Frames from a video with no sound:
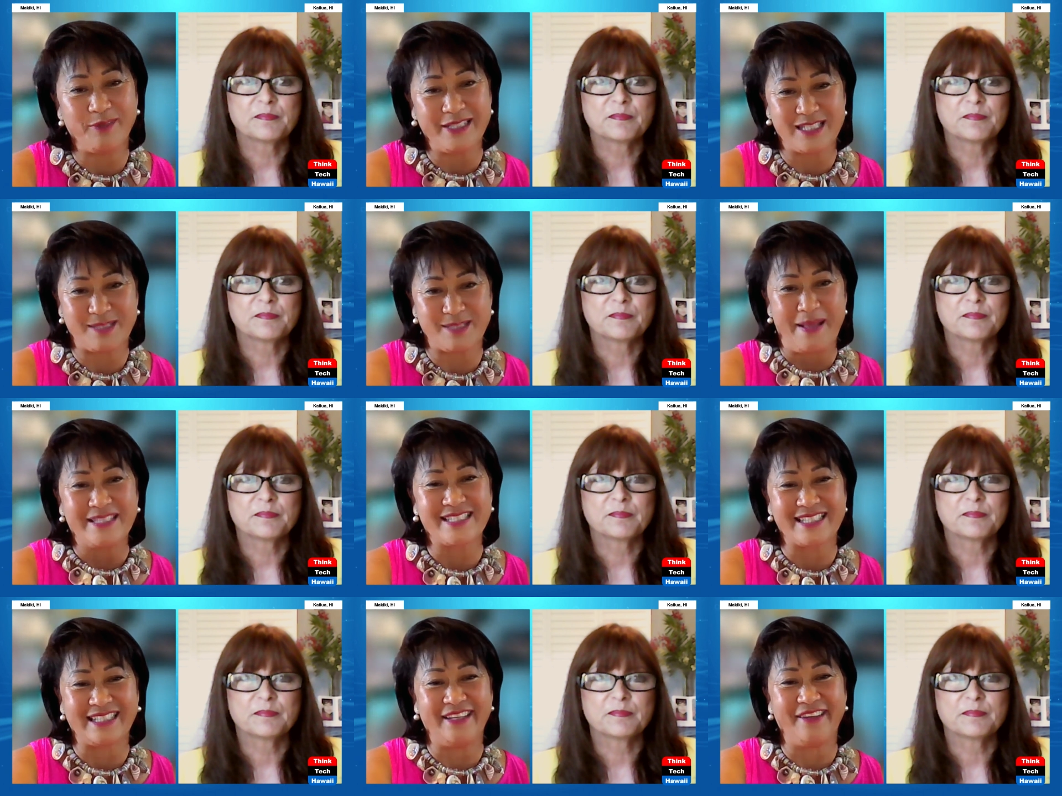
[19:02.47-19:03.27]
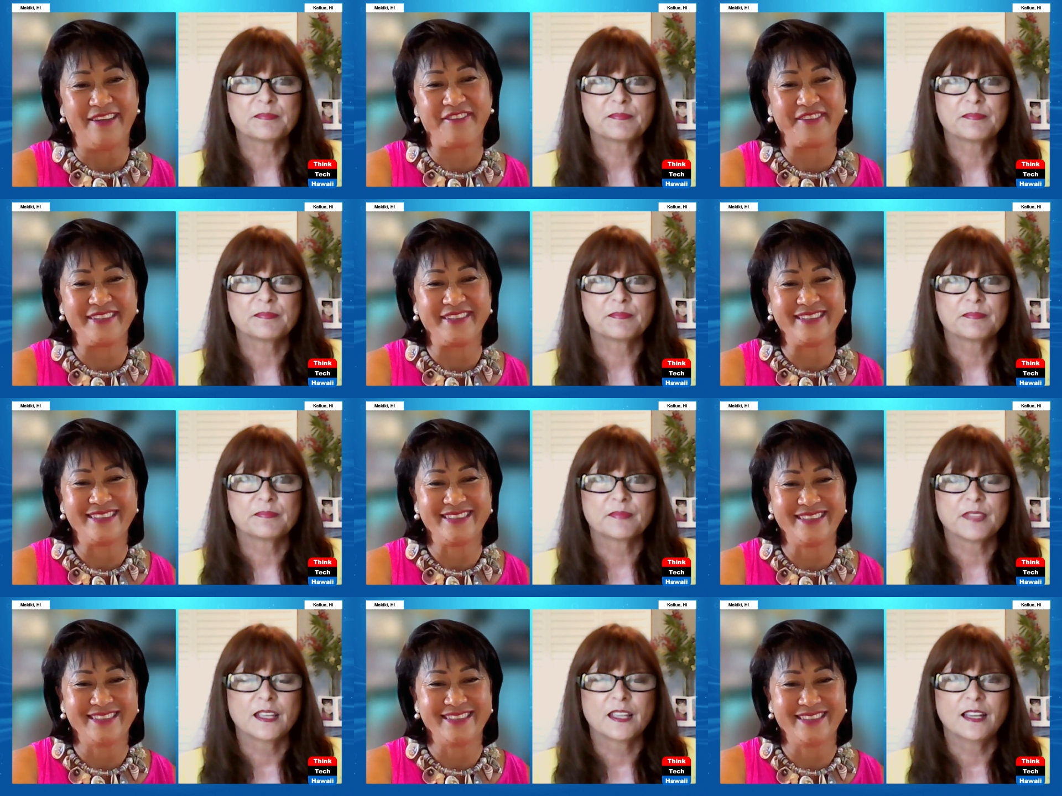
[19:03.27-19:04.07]
Speaker 1: with Spencecliff?
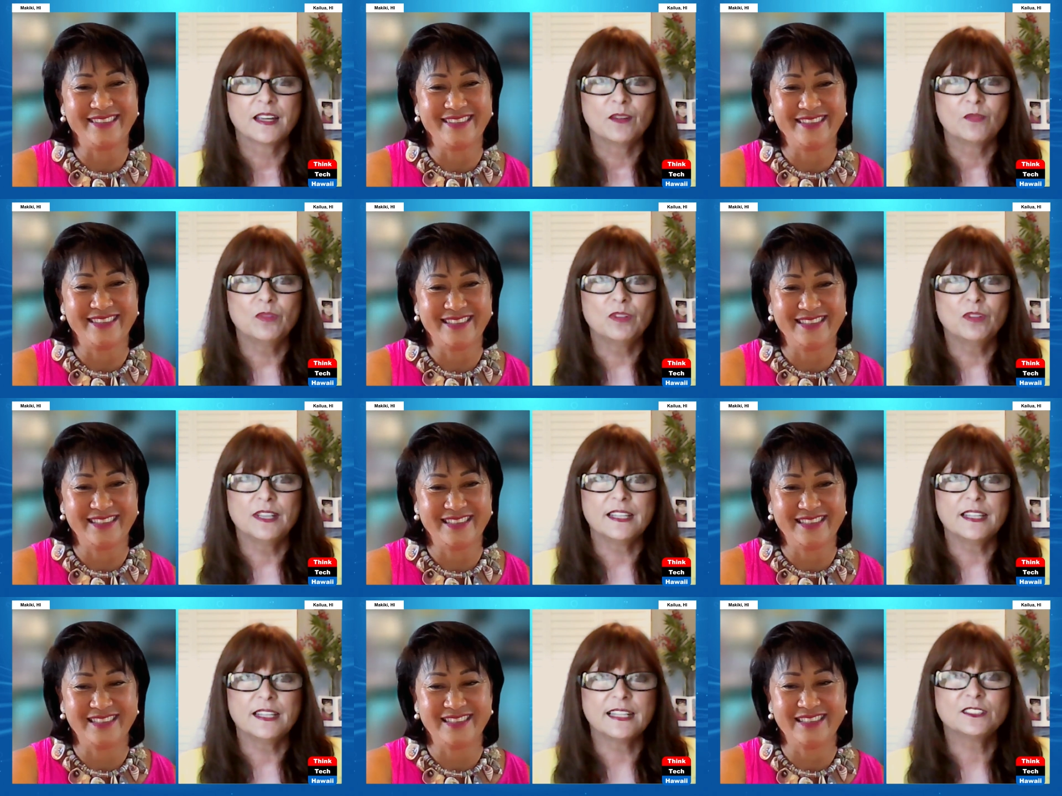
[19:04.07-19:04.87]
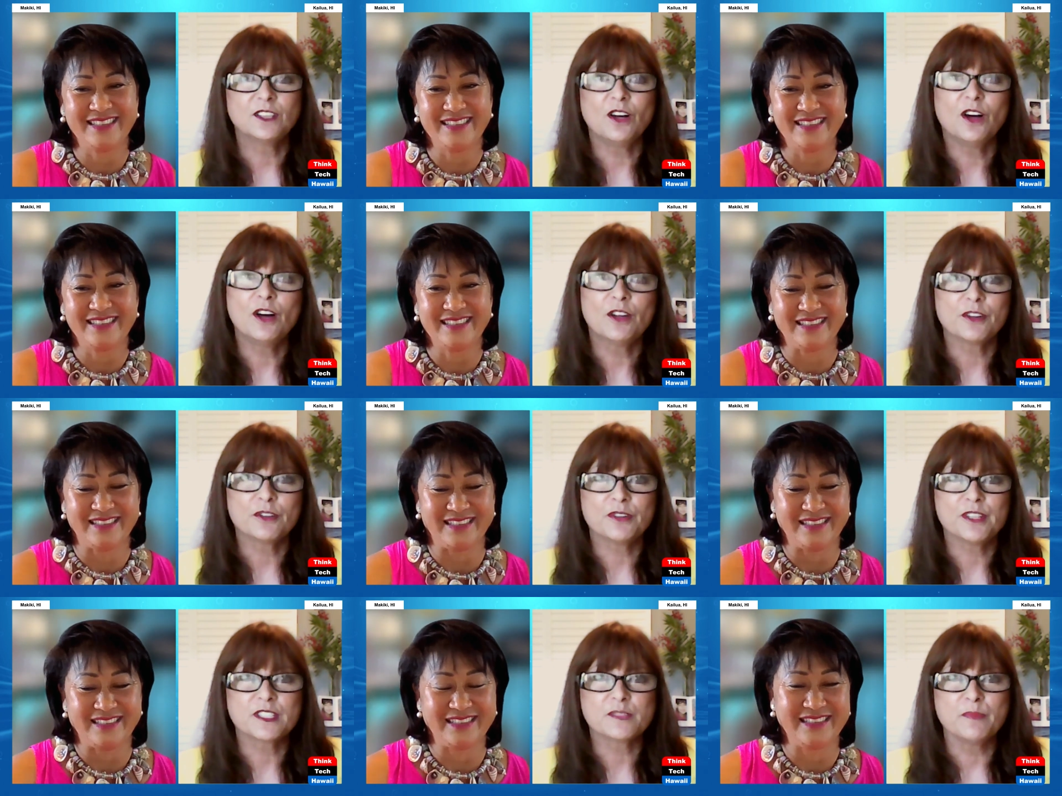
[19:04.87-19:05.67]
Speaker 2: Well, I'd like to
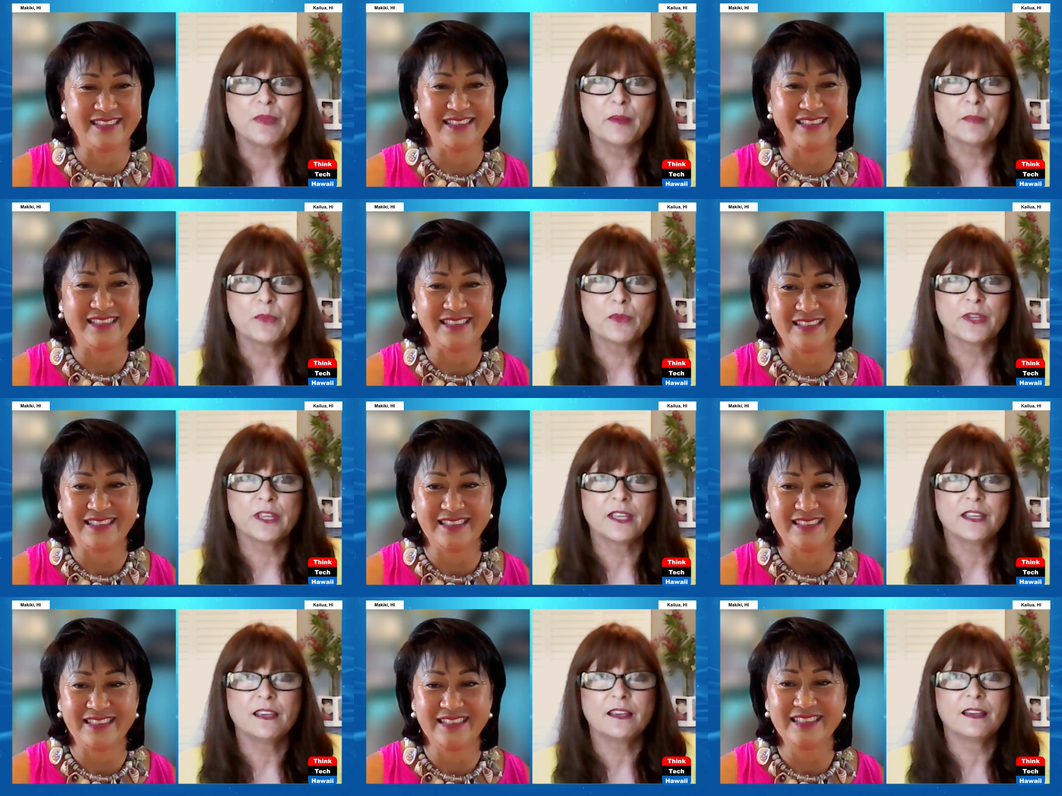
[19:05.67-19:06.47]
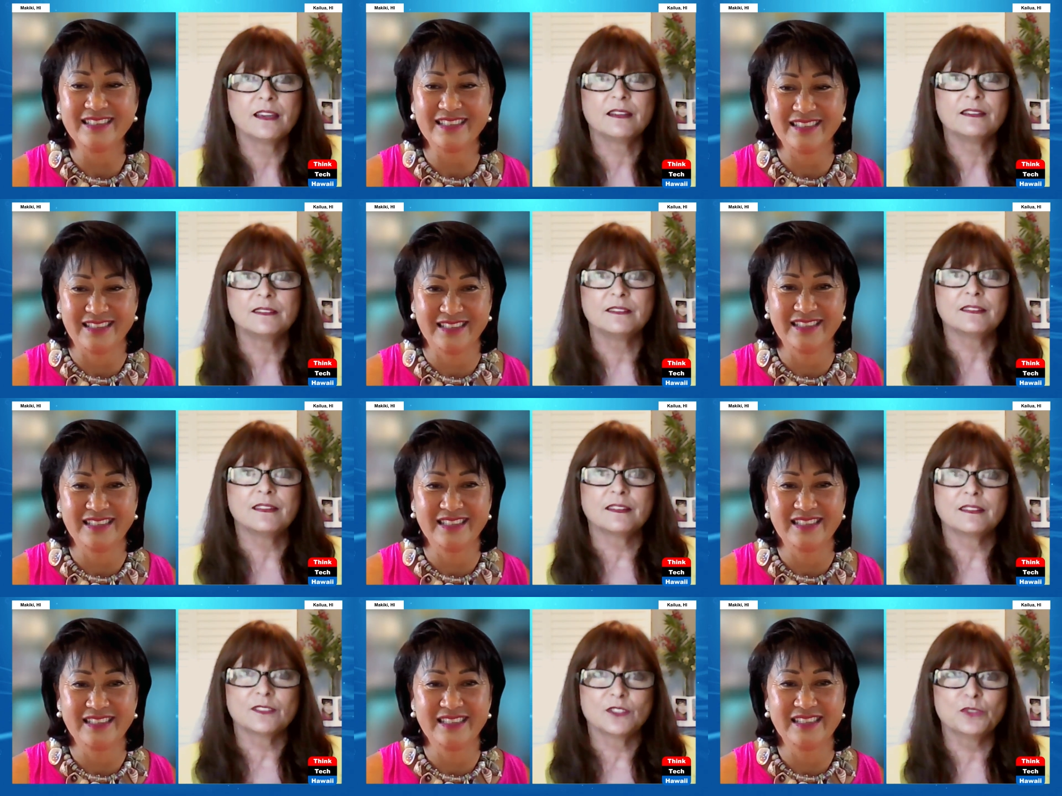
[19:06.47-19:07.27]
honor his memory, and
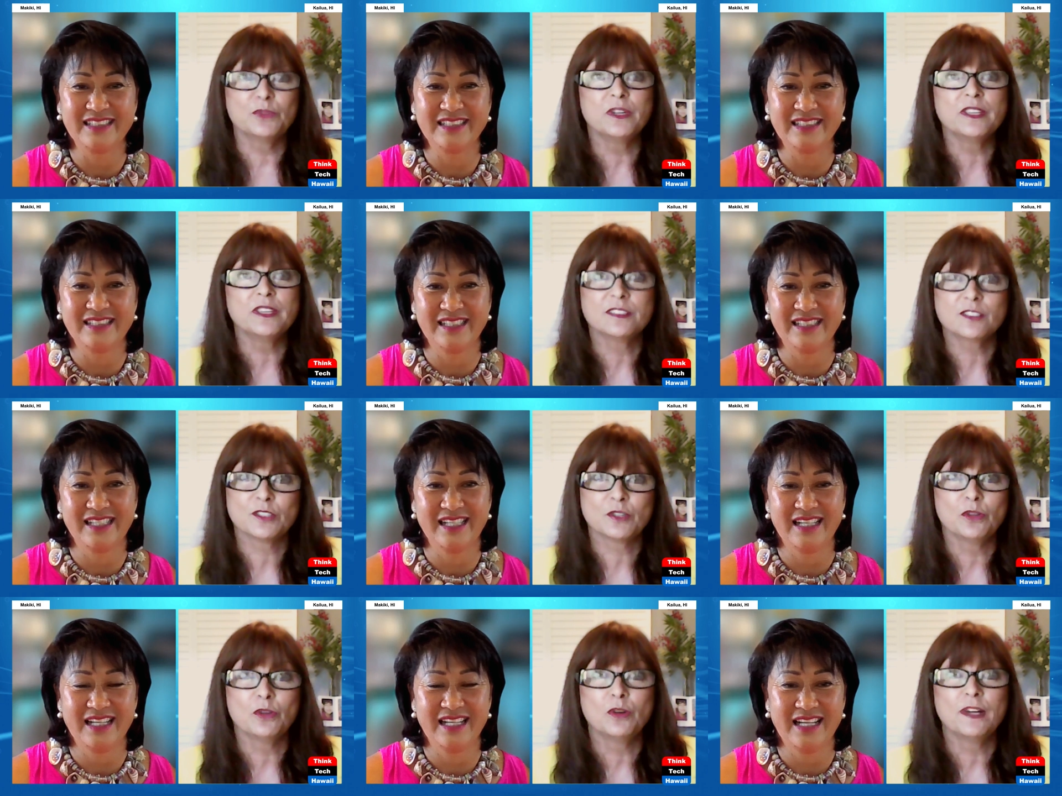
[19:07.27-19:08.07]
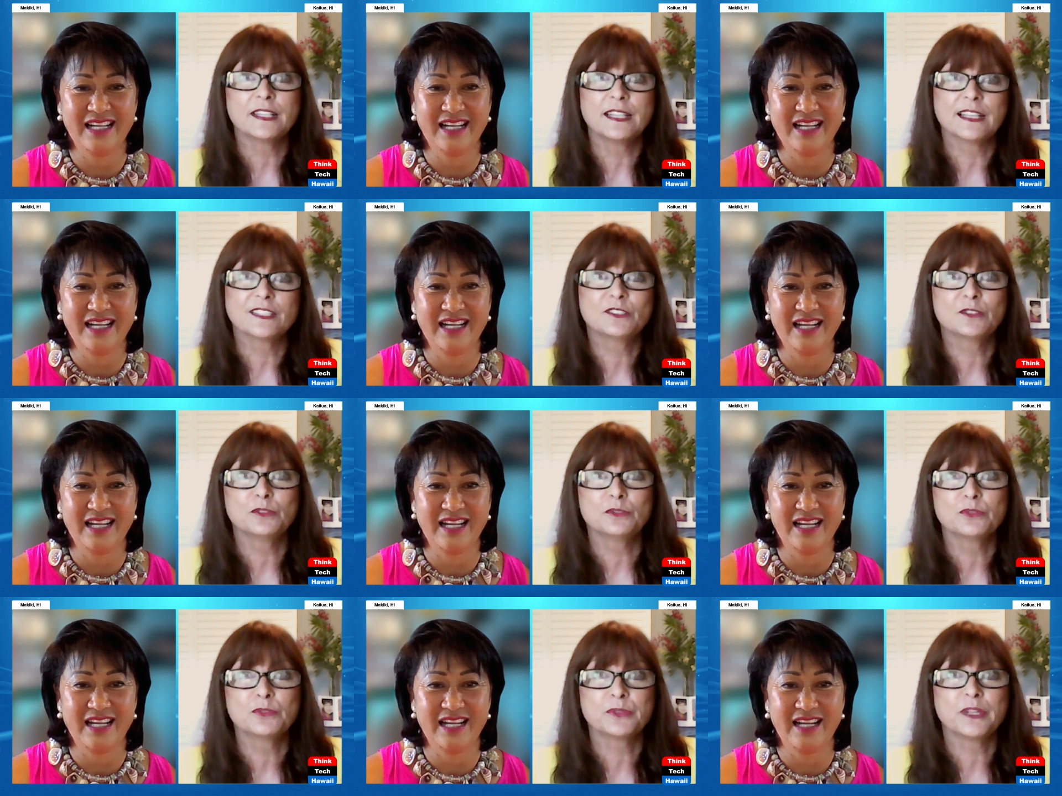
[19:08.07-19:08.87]
doing so, I'd like to